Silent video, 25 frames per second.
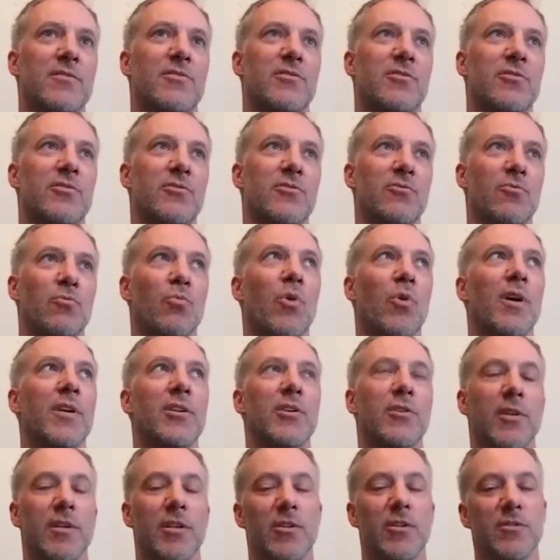what you
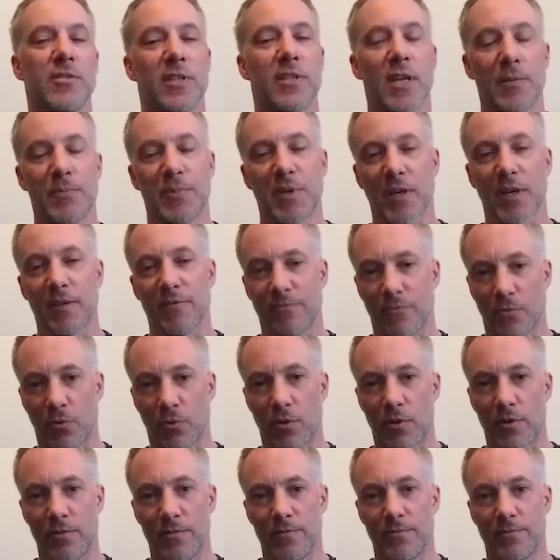can use an API
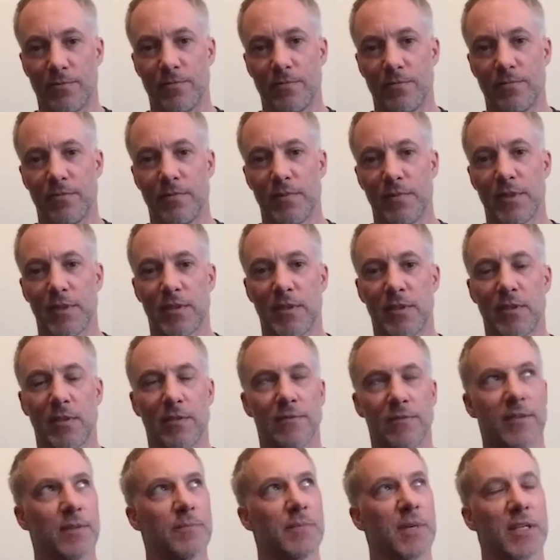for,
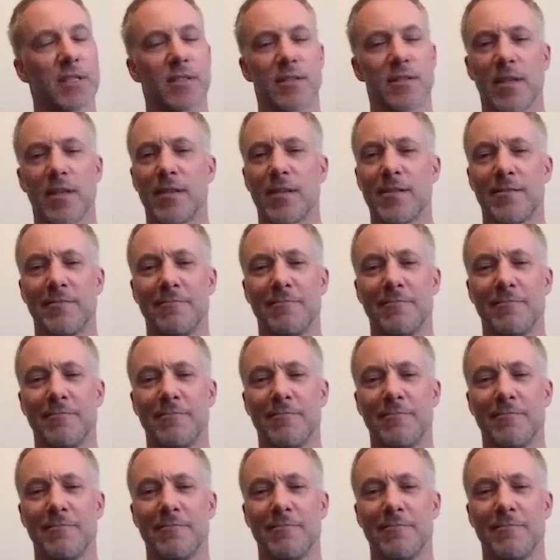if that makes sense.